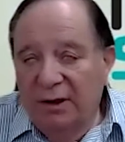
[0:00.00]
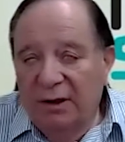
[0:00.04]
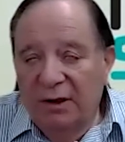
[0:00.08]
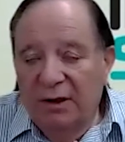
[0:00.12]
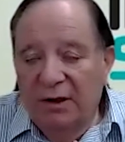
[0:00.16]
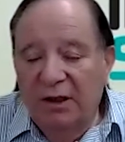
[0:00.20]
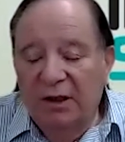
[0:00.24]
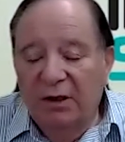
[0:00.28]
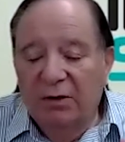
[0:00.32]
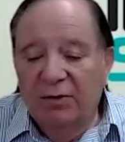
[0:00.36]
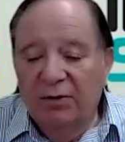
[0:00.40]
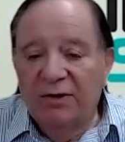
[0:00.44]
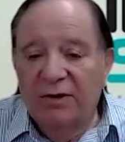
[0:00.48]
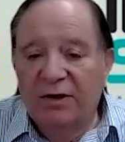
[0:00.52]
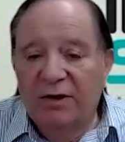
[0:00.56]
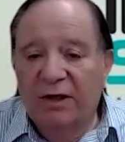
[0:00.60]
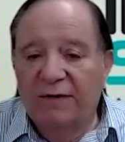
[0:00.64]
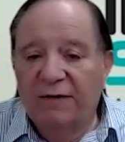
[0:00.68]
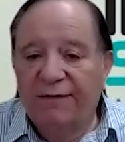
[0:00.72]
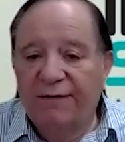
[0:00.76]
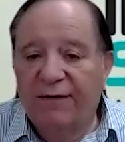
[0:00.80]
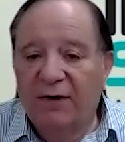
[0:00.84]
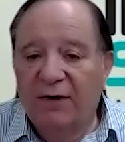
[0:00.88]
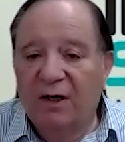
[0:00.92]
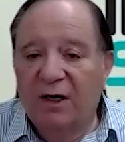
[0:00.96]

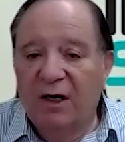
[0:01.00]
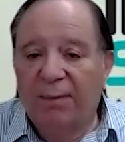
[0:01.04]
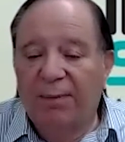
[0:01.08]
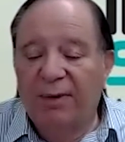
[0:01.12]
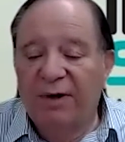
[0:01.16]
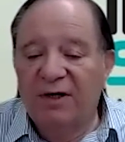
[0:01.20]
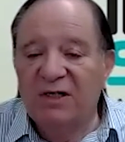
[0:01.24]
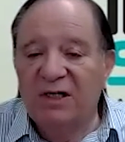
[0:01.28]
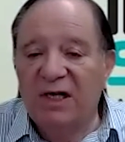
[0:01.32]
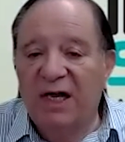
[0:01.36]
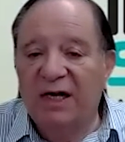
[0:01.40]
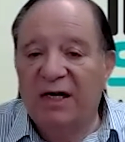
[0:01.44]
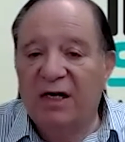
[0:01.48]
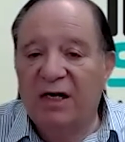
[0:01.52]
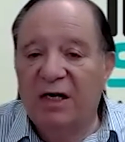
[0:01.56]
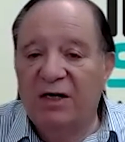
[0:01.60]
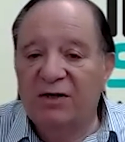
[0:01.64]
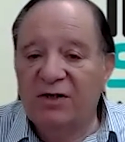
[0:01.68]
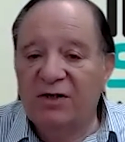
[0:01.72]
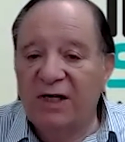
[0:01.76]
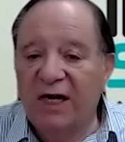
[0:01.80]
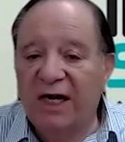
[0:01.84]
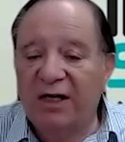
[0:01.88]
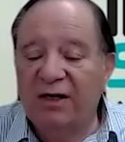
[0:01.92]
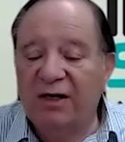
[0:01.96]
It's companies like us
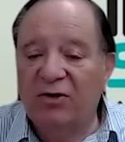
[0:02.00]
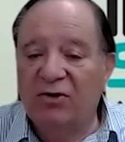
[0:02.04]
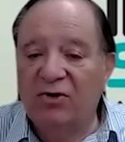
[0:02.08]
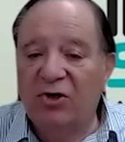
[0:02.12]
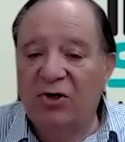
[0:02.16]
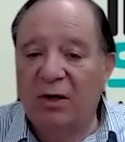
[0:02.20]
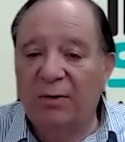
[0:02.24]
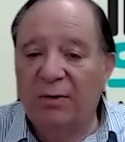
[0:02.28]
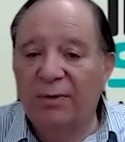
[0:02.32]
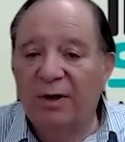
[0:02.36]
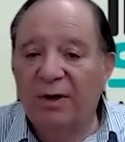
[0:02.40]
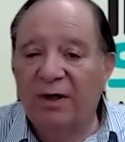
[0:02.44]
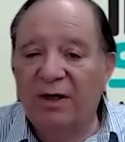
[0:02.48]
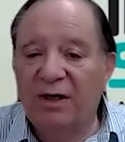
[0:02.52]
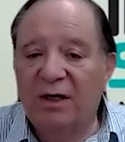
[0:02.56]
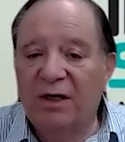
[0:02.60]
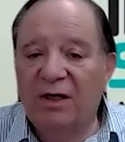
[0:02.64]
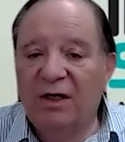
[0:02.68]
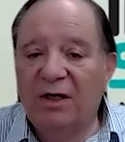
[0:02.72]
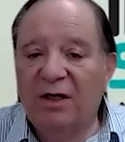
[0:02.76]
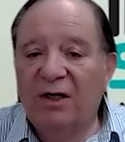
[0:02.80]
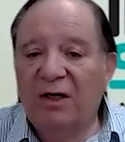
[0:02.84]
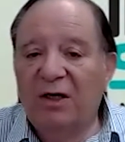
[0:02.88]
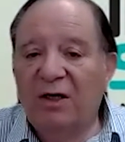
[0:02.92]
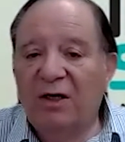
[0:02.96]
that can determine
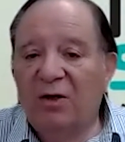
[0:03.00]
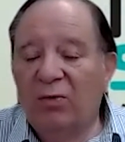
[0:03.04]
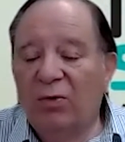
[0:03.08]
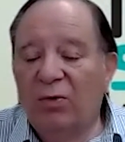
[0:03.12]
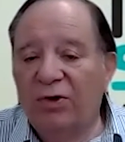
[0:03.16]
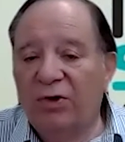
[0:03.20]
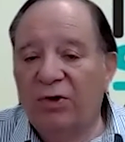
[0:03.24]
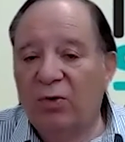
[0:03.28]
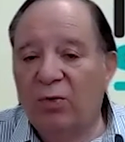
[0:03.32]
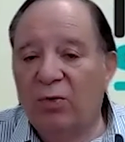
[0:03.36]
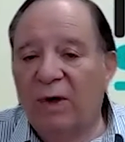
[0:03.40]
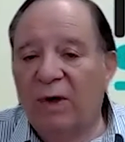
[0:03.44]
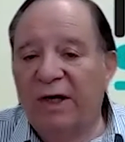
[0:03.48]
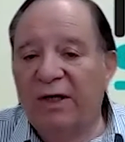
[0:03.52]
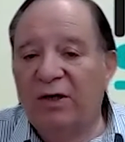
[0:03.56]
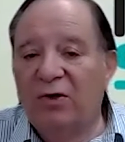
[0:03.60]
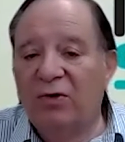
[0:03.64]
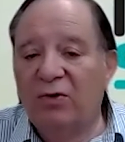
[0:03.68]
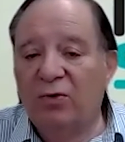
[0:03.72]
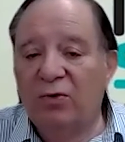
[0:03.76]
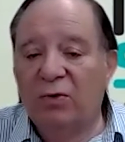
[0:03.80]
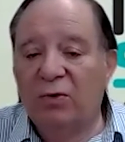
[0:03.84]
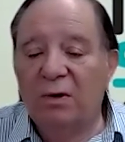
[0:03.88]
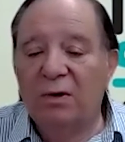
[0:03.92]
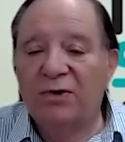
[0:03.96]
what the right
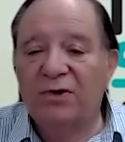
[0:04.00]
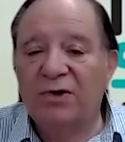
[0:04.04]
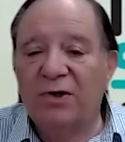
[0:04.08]
tools